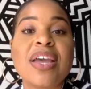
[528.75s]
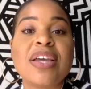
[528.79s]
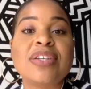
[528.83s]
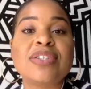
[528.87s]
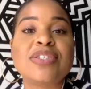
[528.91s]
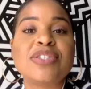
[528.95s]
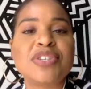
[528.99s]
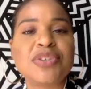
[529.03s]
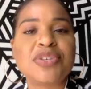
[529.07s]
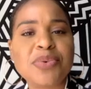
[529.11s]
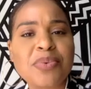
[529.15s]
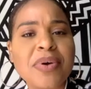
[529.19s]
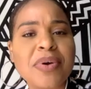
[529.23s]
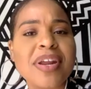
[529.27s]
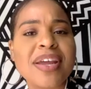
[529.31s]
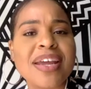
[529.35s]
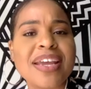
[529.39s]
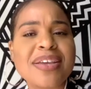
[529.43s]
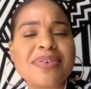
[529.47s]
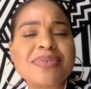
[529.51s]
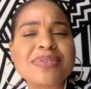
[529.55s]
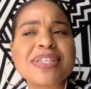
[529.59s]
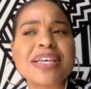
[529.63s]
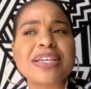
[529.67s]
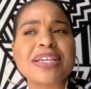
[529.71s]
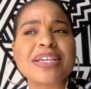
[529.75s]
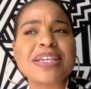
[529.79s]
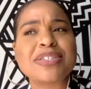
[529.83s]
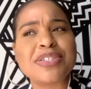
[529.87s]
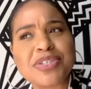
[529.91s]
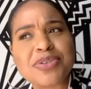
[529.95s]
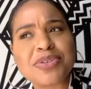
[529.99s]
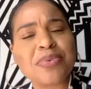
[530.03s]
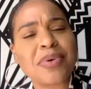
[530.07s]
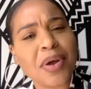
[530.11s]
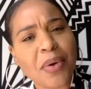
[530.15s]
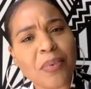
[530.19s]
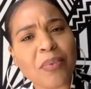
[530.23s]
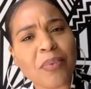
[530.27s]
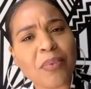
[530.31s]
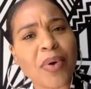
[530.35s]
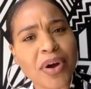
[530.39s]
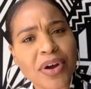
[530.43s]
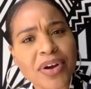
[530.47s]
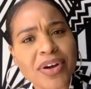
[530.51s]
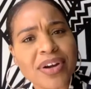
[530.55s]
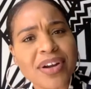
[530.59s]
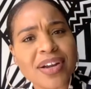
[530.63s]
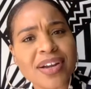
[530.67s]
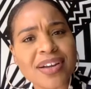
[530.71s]
"Do you want to?" He was like, "Do you want to
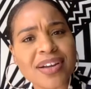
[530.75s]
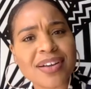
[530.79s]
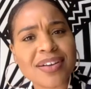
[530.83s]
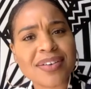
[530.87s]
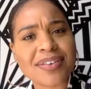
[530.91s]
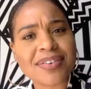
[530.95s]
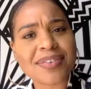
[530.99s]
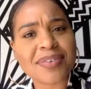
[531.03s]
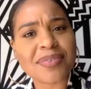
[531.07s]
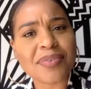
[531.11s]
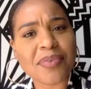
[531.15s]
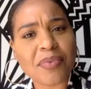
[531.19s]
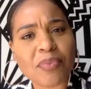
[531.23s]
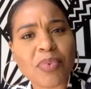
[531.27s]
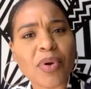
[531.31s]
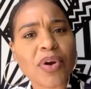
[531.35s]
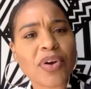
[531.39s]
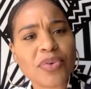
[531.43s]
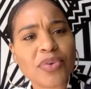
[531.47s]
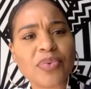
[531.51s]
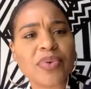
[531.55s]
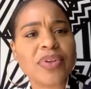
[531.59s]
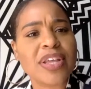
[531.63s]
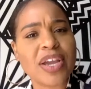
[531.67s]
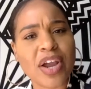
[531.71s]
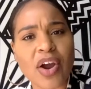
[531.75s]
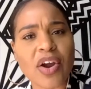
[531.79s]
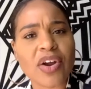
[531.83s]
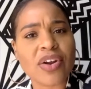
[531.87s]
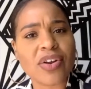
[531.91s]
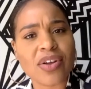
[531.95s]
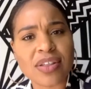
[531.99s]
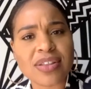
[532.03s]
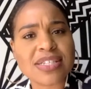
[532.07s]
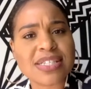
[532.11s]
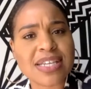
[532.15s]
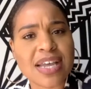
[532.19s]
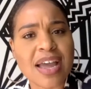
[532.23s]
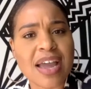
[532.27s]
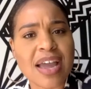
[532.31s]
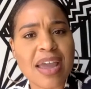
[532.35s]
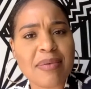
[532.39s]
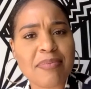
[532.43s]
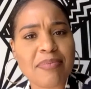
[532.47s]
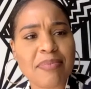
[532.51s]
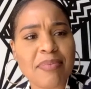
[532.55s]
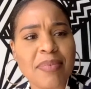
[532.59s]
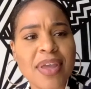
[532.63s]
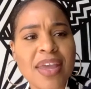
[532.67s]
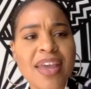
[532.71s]
work really hard all the
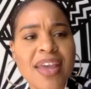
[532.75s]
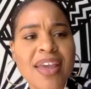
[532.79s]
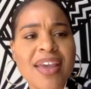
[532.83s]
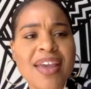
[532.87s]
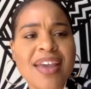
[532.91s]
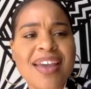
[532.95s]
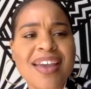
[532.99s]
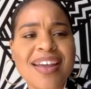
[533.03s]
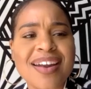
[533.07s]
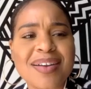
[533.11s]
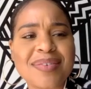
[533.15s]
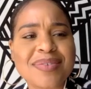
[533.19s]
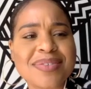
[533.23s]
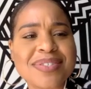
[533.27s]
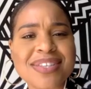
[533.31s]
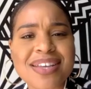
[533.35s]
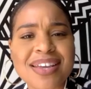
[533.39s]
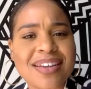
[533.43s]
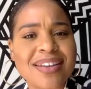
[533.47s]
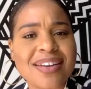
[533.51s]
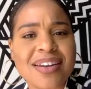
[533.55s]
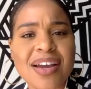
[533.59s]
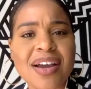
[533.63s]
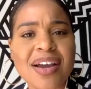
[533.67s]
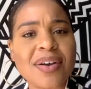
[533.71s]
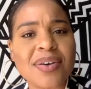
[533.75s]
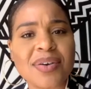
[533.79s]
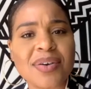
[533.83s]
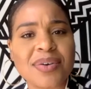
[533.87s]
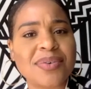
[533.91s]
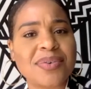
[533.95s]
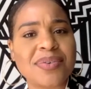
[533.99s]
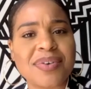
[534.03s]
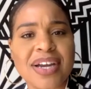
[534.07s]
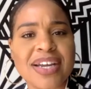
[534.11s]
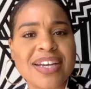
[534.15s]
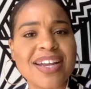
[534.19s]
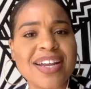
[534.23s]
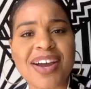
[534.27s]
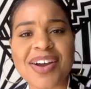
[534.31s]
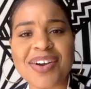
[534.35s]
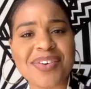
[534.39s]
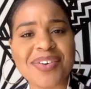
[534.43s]
time?" And I was like, "No, I don't."